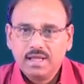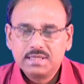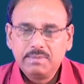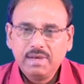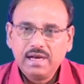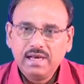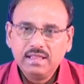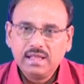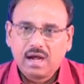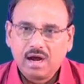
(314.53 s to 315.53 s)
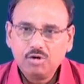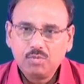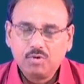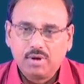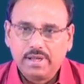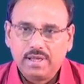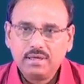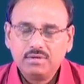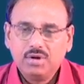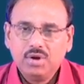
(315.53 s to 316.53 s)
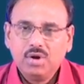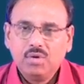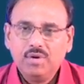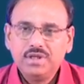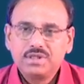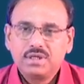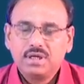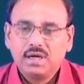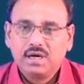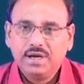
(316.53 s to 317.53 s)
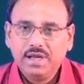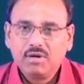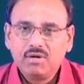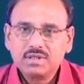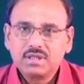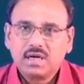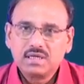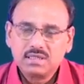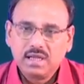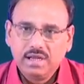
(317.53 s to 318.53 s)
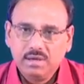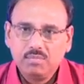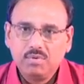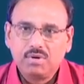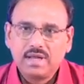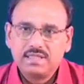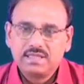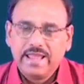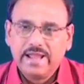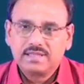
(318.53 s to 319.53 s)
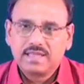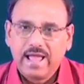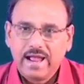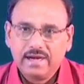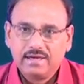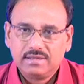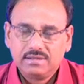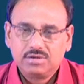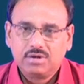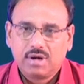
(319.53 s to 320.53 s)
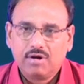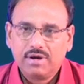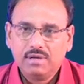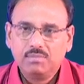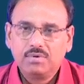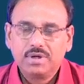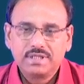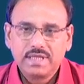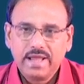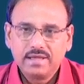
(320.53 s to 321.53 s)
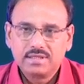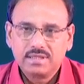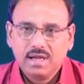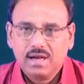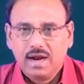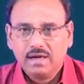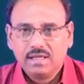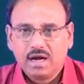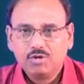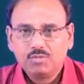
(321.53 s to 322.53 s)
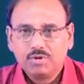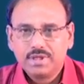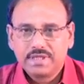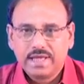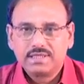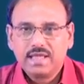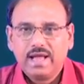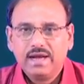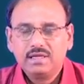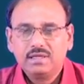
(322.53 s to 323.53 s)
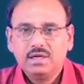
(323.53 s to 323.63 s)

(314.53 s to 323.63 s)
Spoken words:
Similarly, in the output layer, which reconstructs the input as x hat. So, our input is x and the output is x hat.